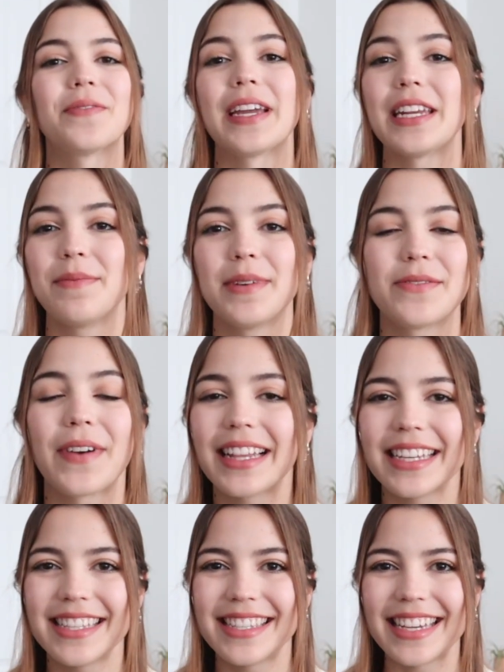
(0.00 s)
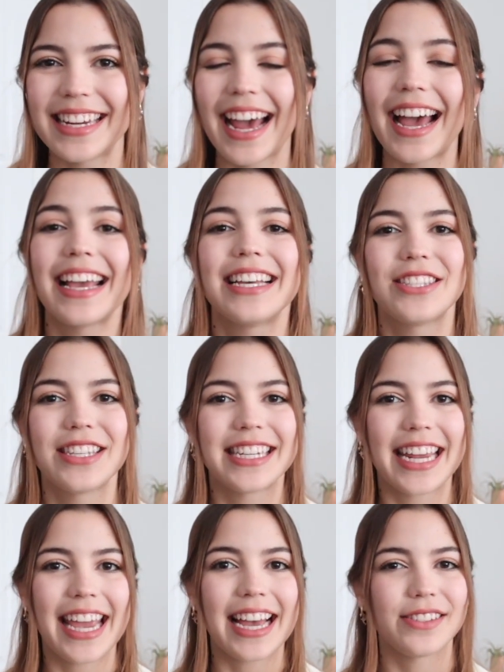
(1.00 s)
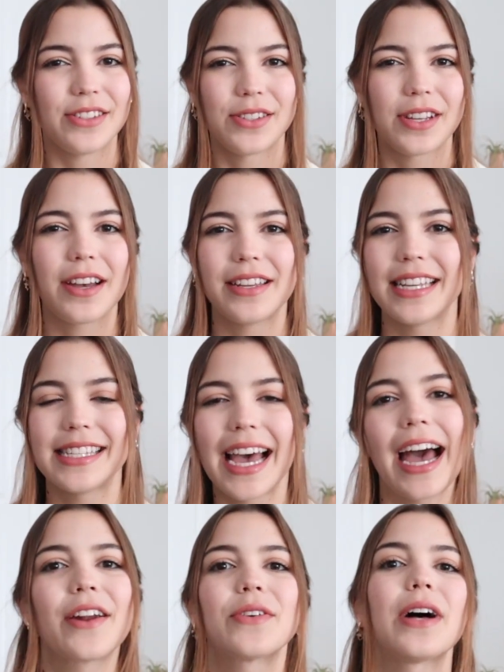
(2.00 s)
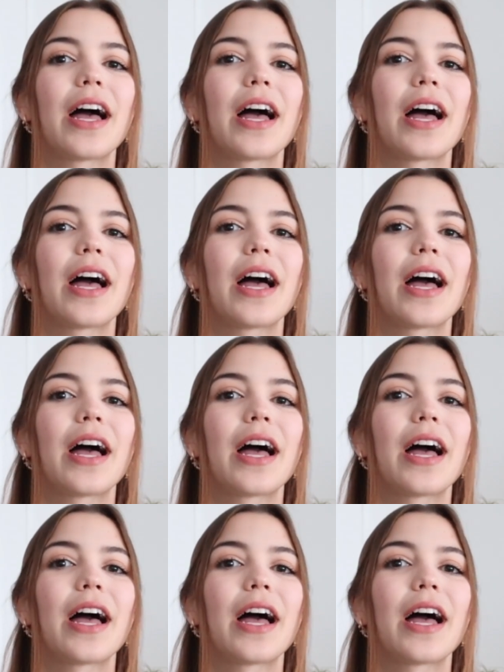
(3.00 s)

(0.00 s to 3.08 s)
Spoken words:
my name is Valentina and today, as you saw in the title,